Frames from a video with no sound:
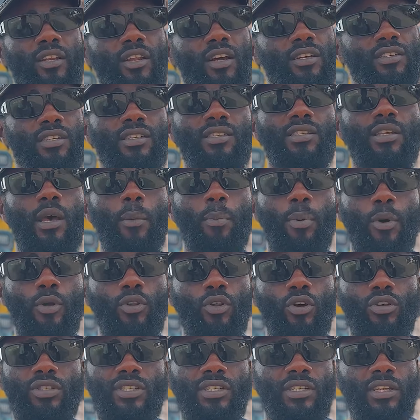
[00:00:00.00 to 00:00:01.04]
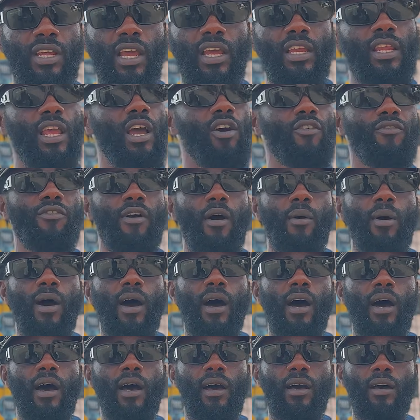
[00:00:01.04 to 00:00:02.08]
doesn't support us in any of
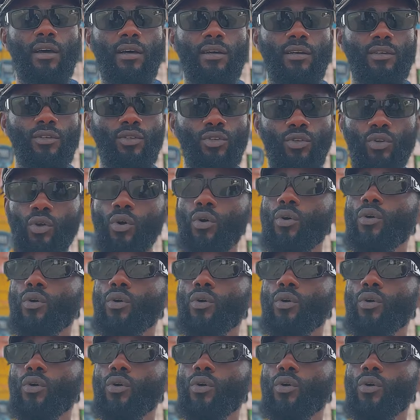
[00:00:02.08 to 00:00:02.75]
our, in